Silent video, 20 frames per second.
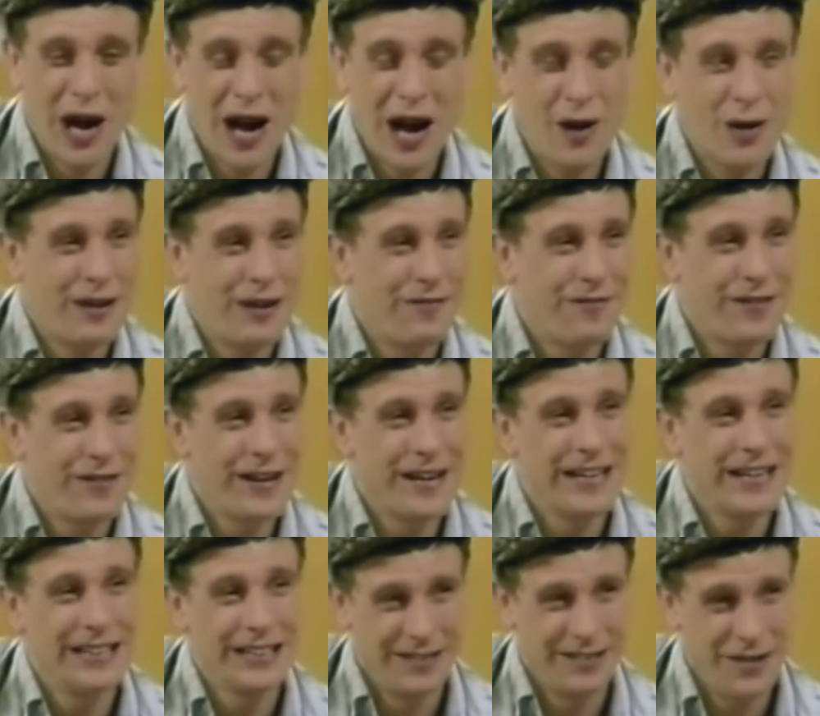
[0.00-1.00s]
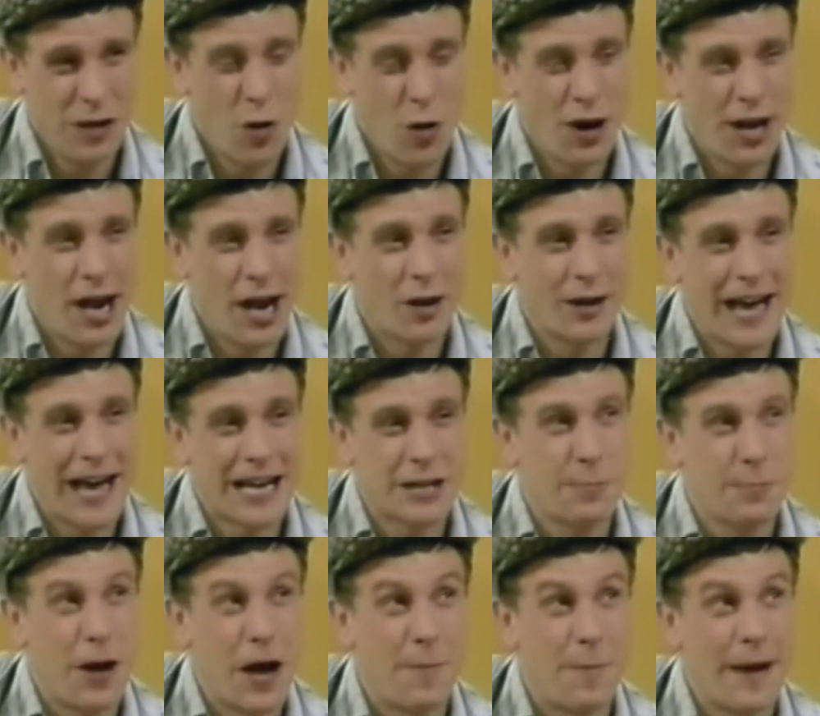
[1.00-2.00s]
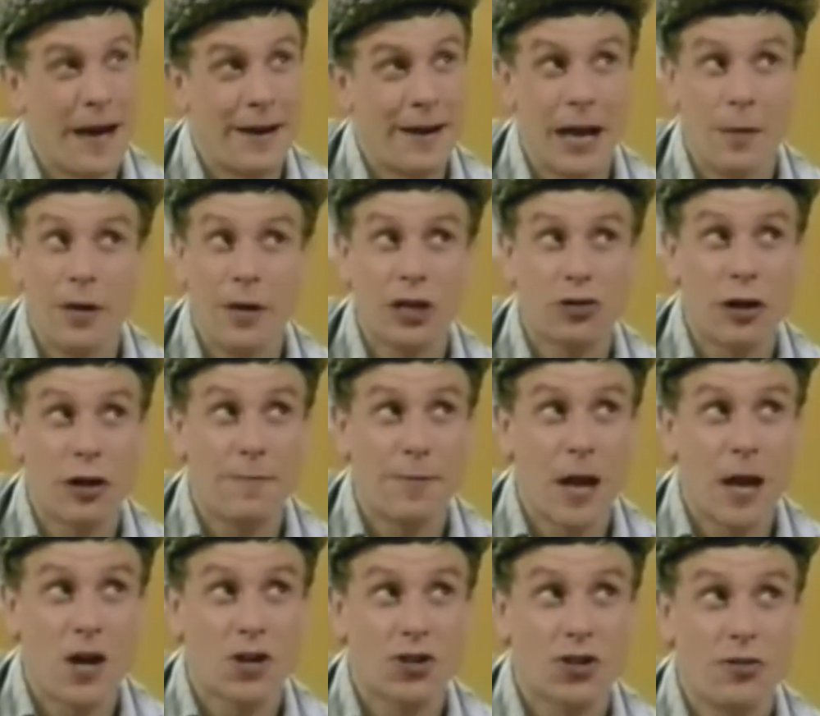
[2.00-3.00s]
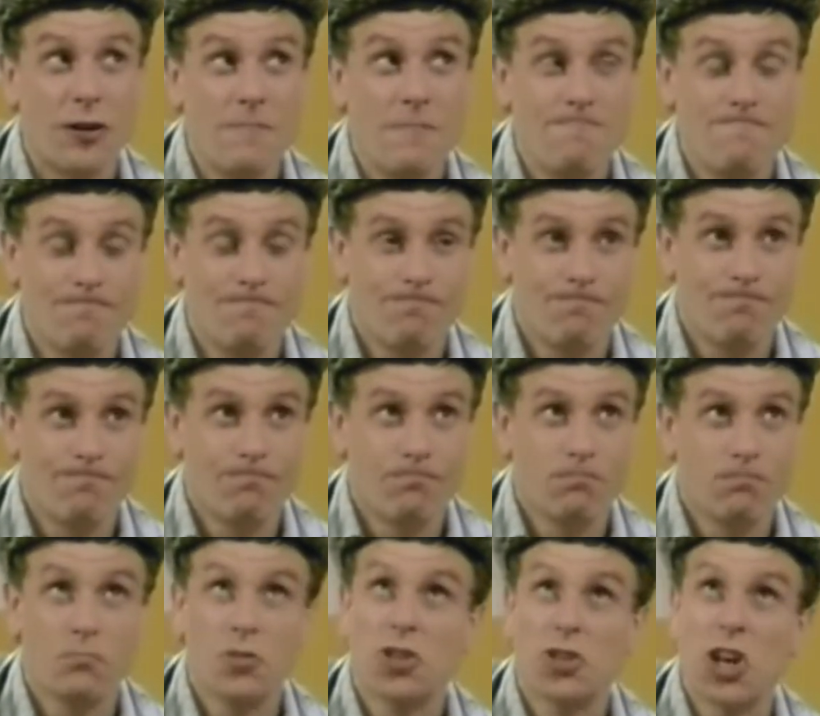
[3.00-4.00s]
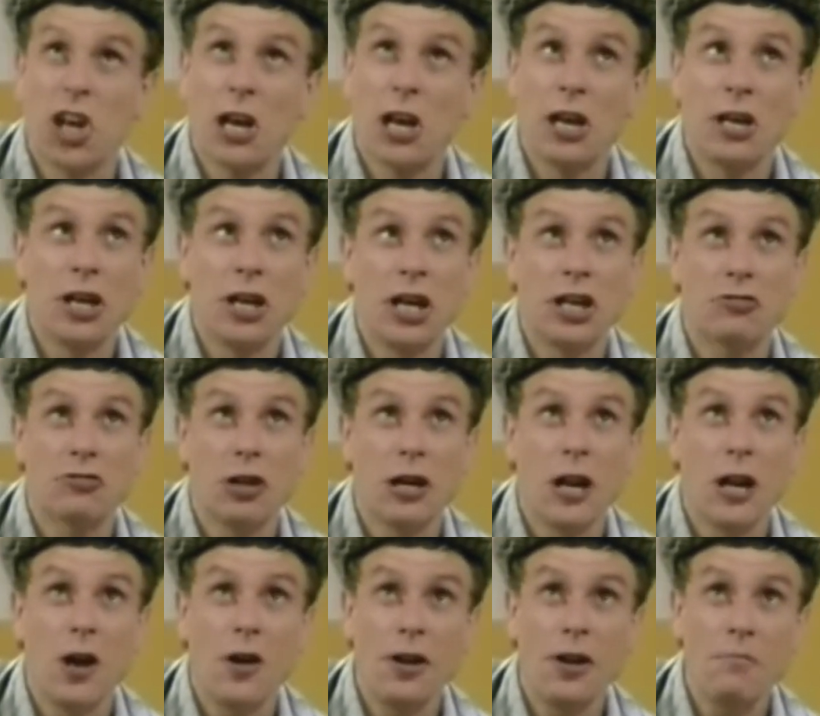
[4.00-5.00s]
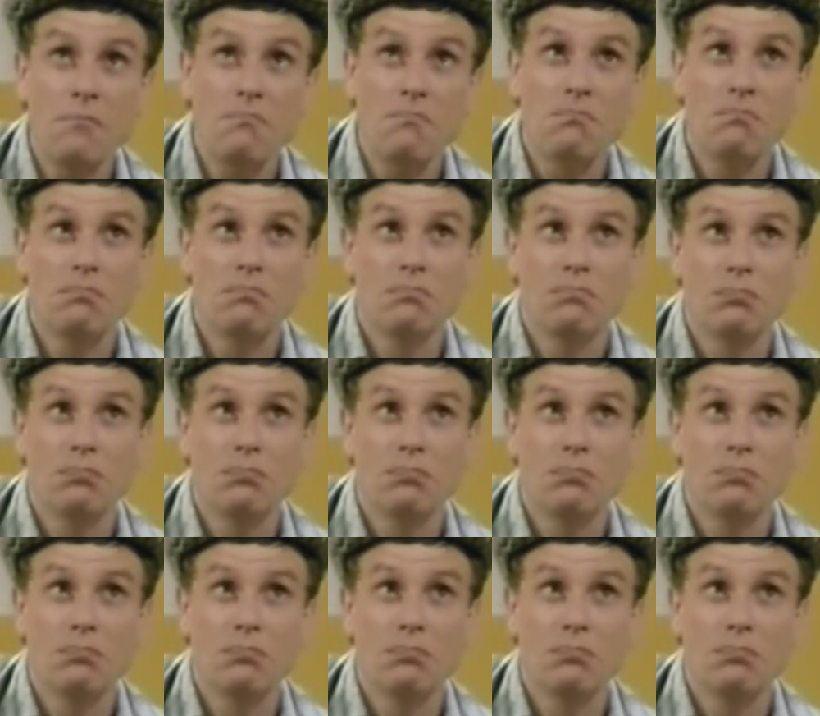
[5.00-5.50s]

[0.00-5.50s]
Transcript: Well, if you want the old gas pipe out, that means replastering. Ceiling needs relining.